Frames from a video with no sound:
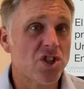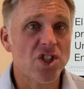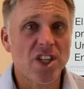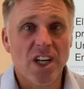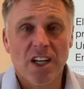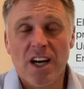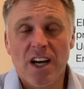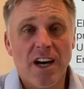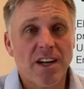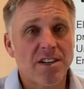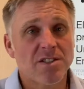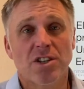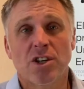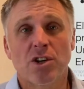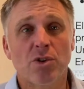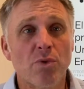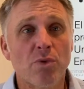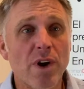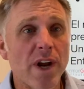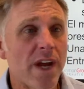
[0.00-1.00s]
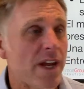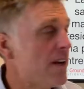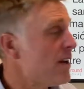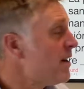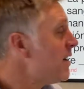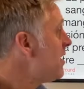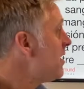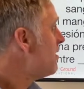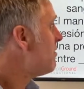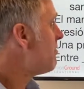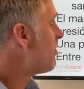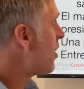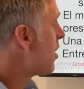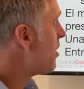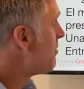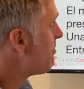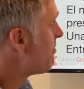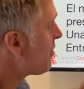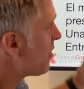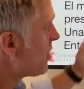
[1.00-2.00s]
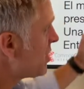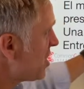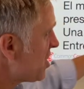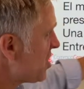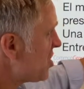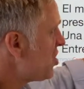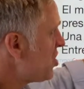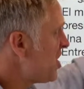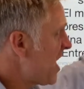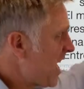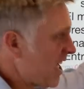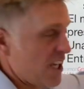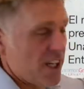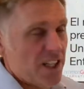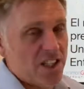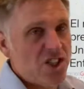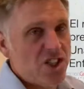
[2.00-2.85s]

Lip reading: checar is a great verb for just checking.